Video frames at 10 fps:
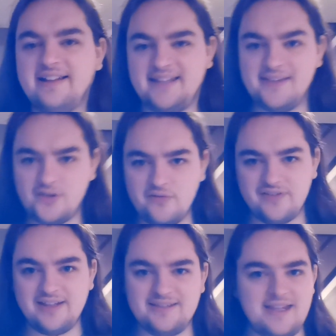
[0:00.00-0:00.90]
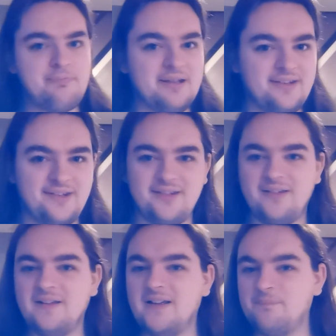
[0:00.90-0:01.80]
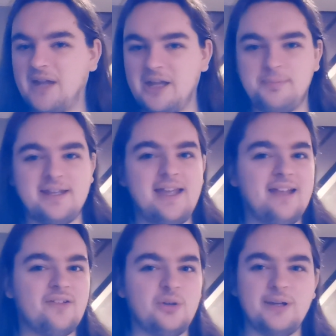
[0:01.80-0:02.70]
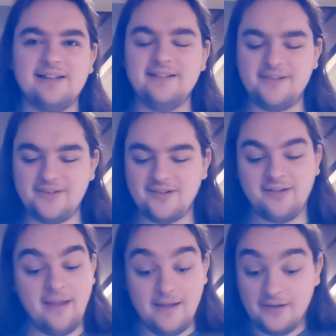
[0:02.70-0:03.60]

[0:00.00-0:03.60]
I tend to go for their dippers, IPAs, New Englands.